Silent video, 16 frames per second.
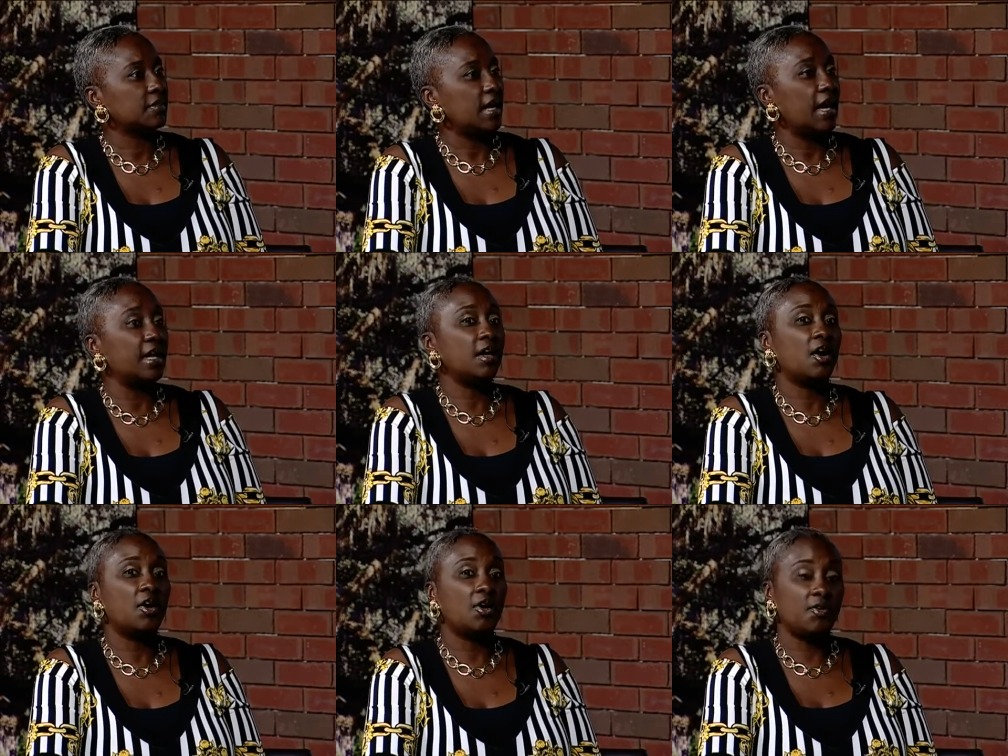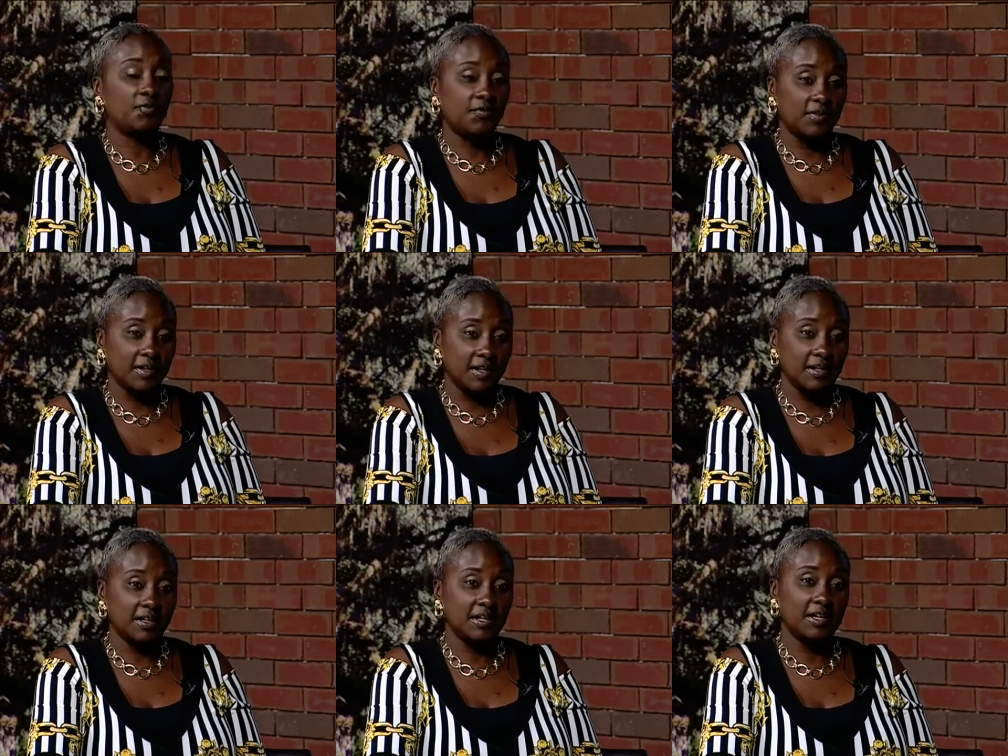And
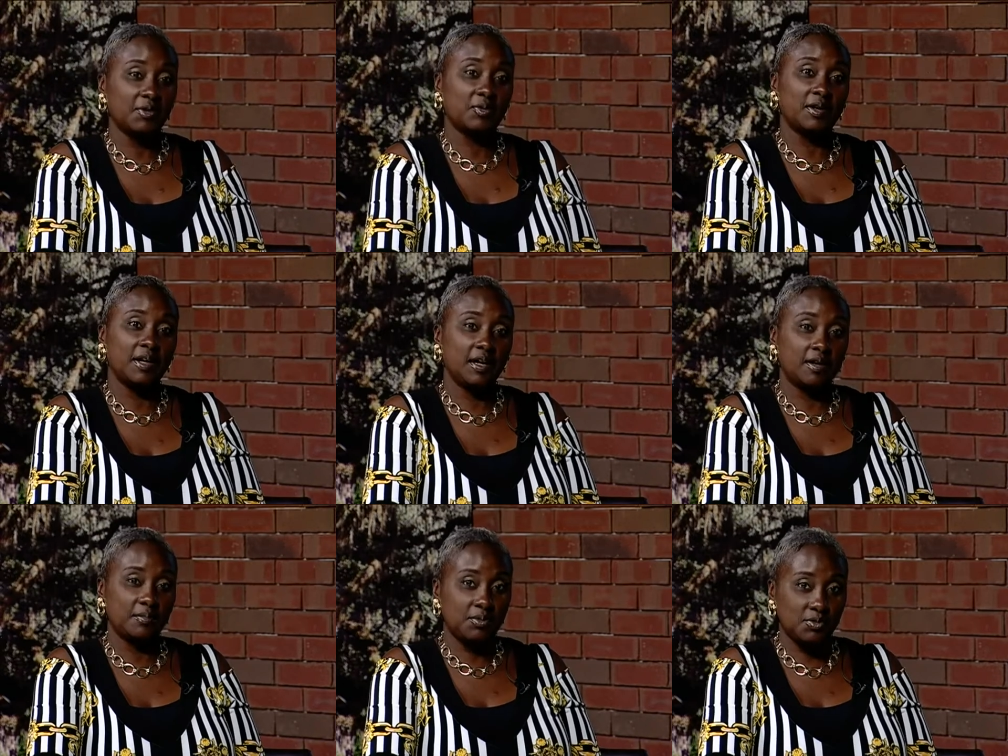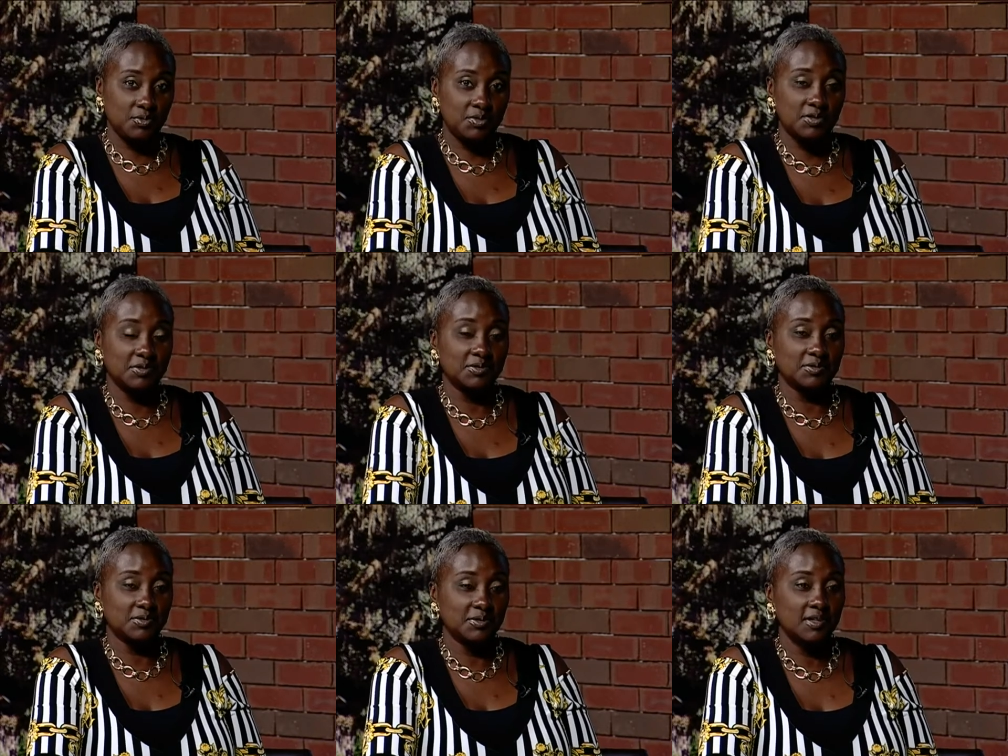hopefully it will help you
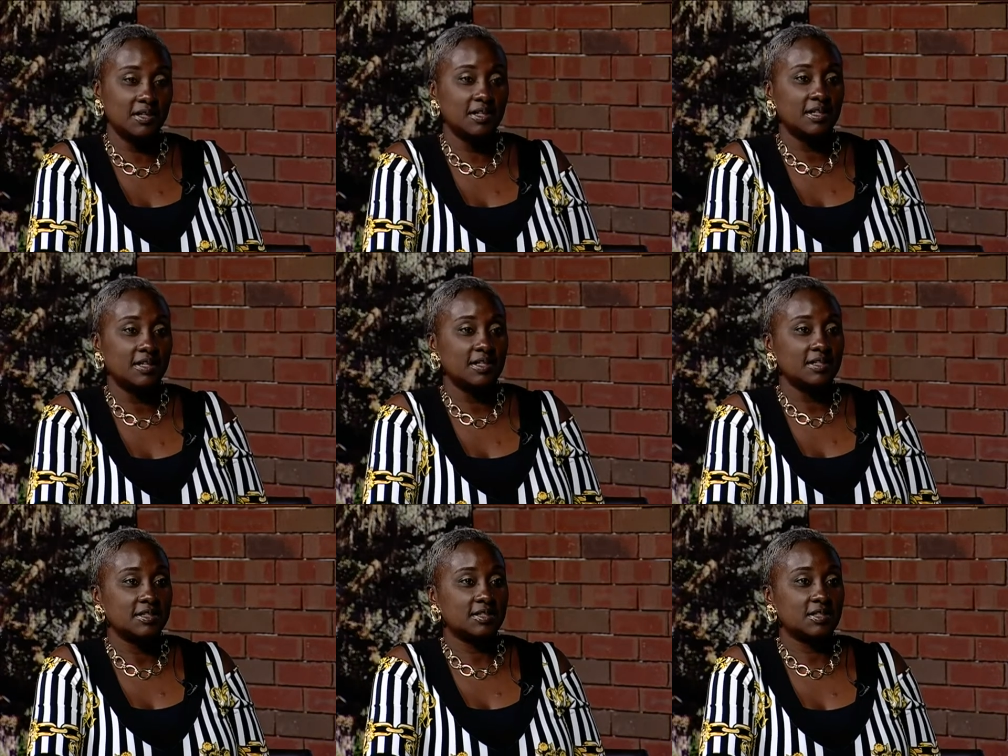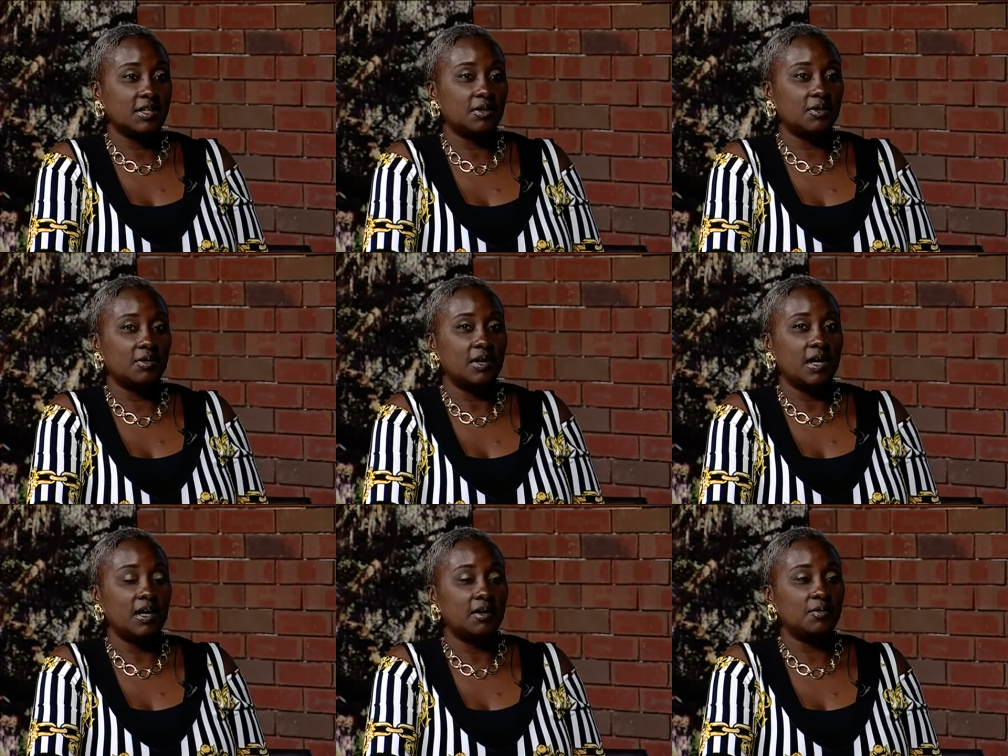too. So
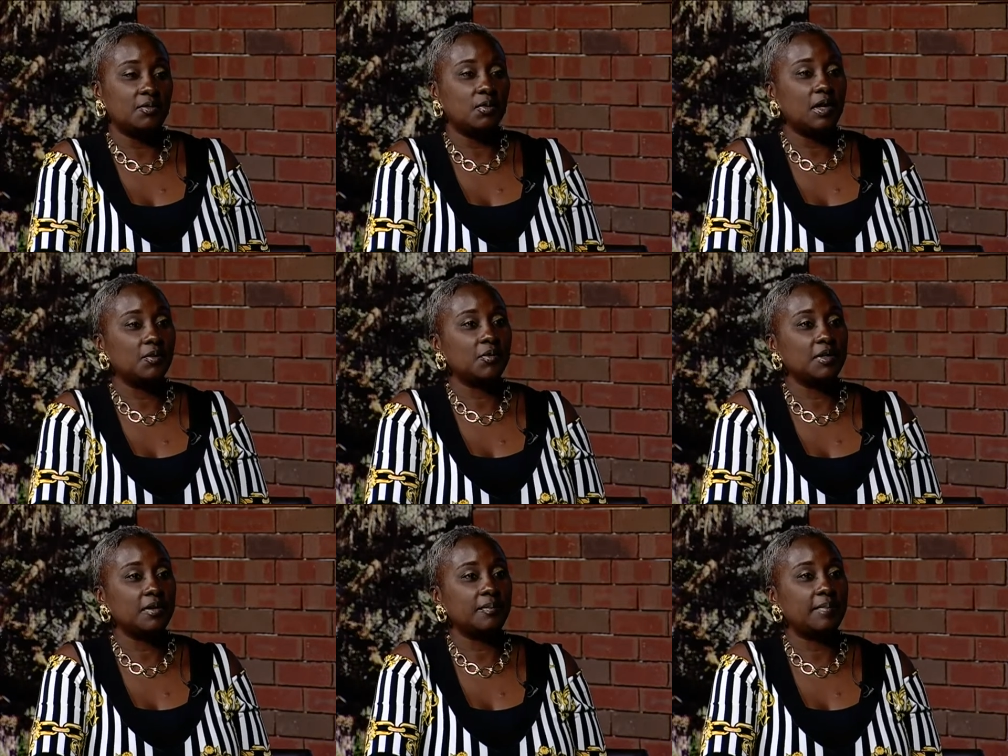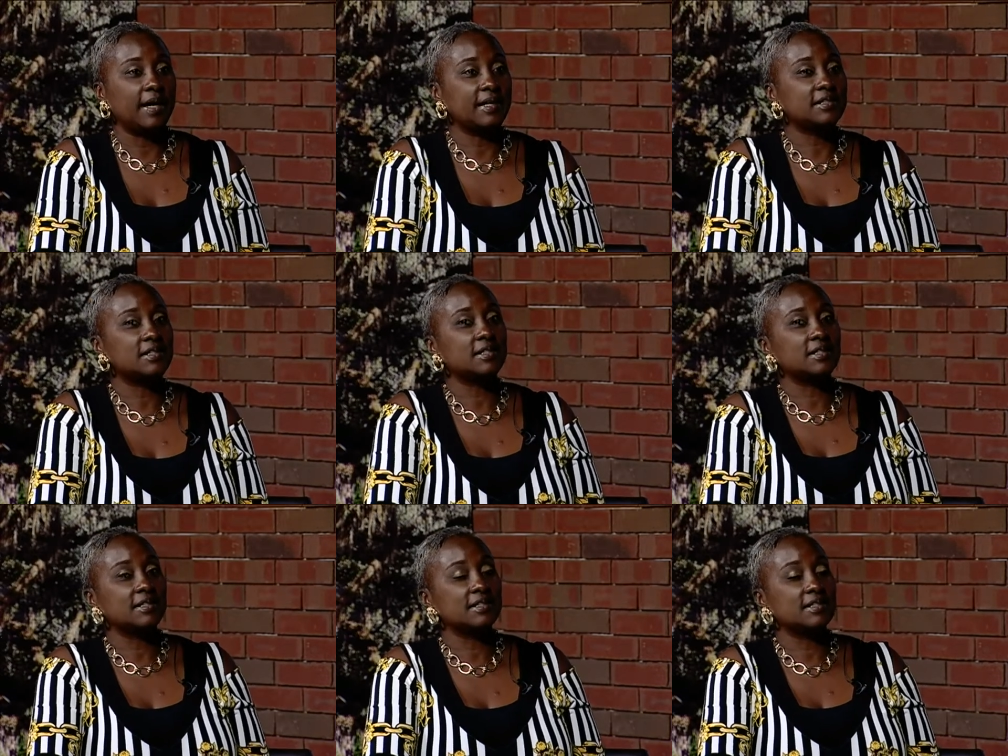um, what we are
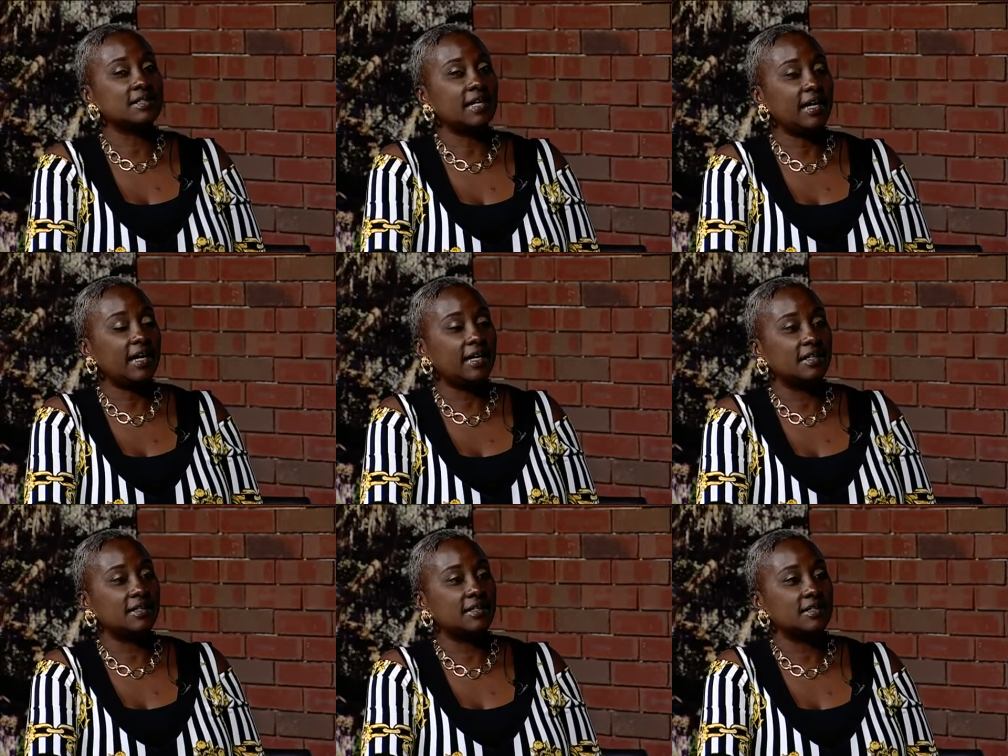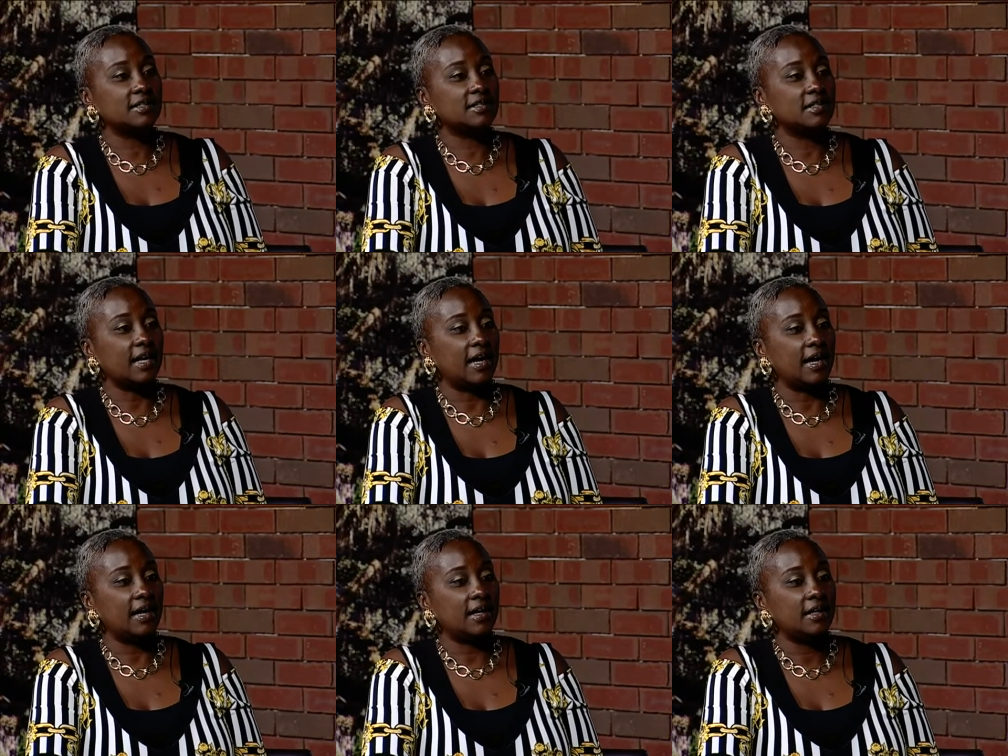basically saying is
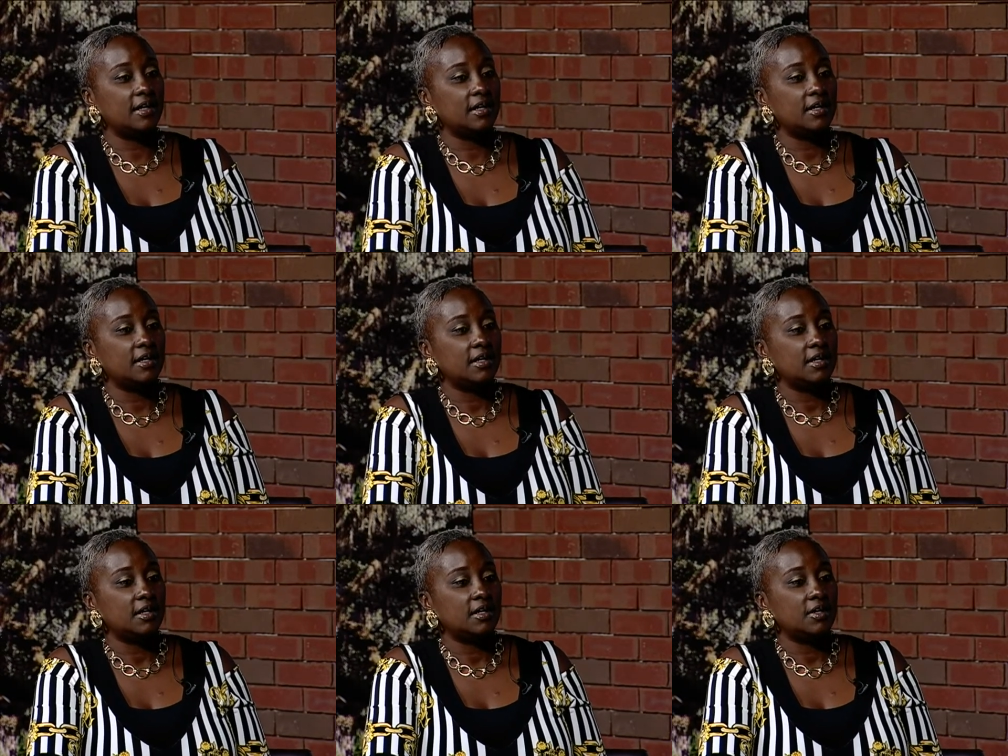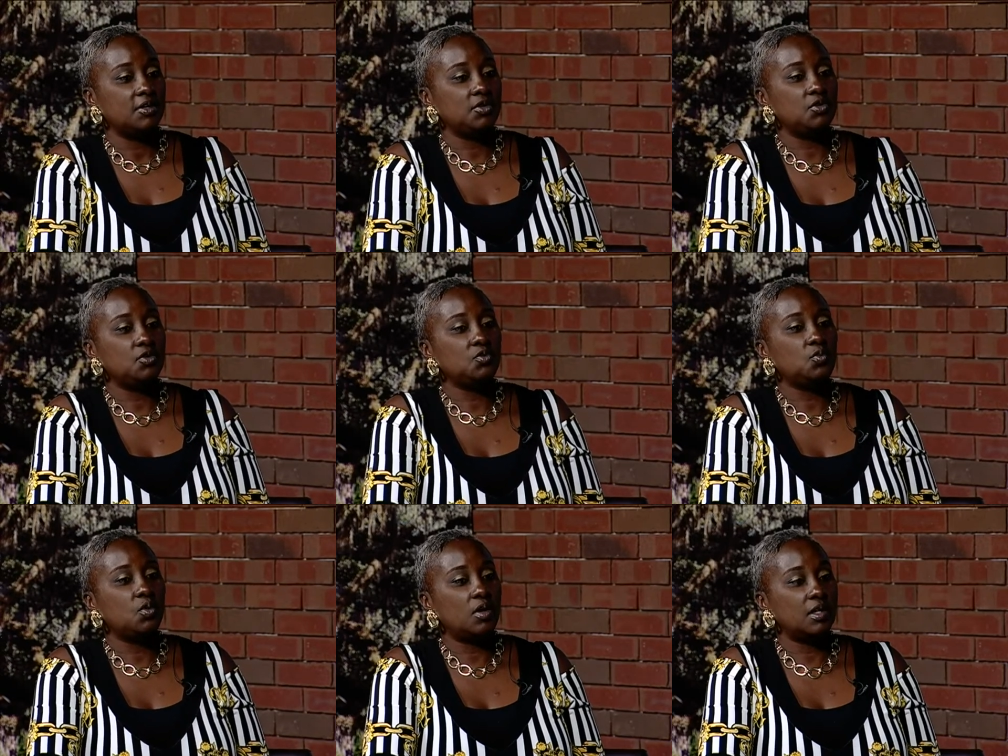that you
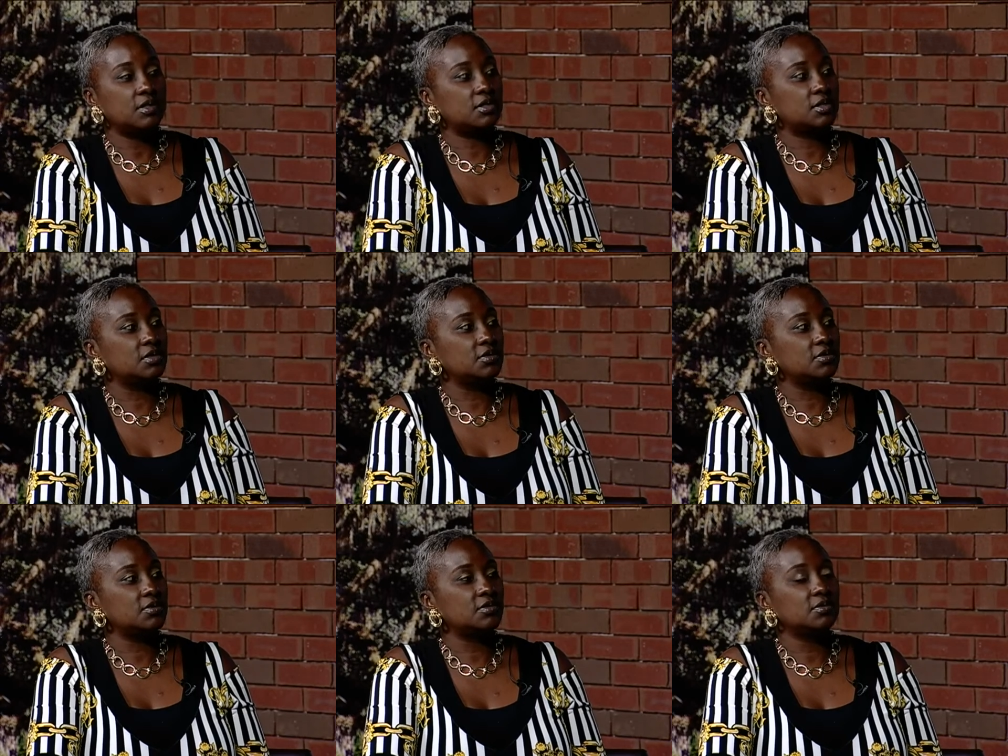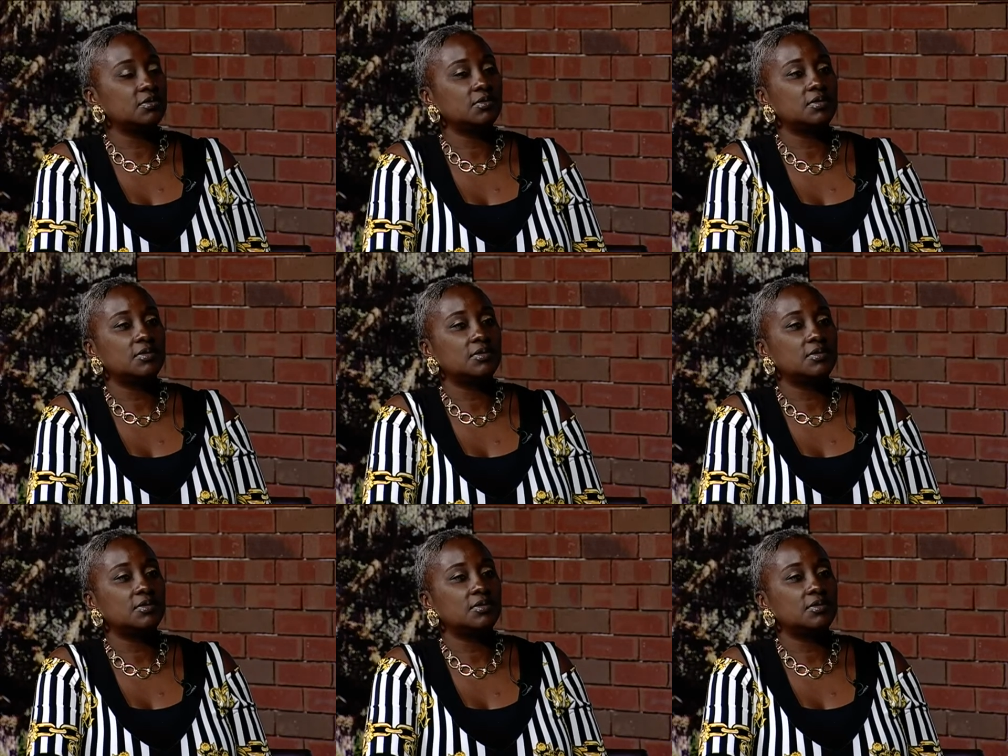want to